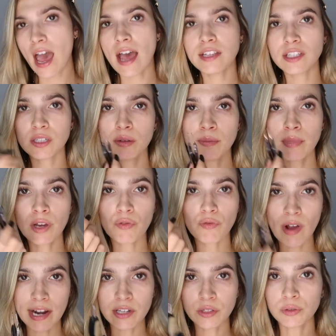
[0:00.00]
And some
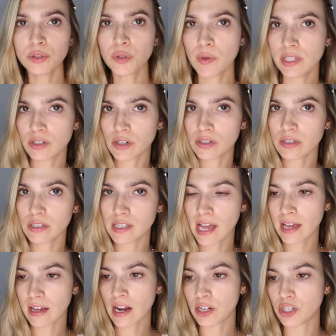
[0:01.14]
ratty old tweezers
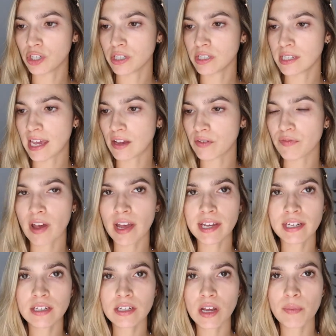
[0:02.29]
that I just can't
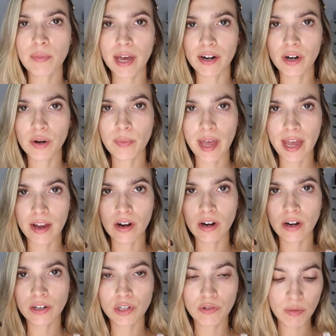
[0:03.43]
find a better
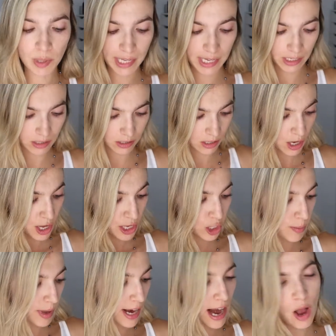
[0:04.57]
pair to replace, no
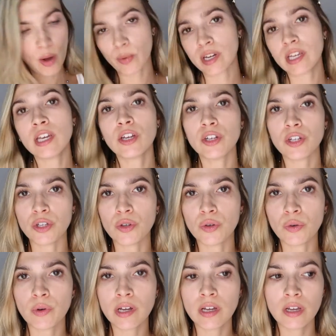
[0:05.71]
matter how many
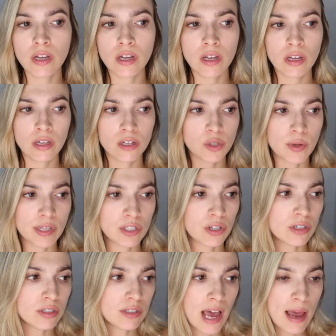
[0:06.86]
new
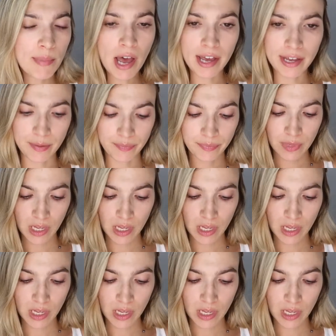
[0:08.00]
tweezers I buy.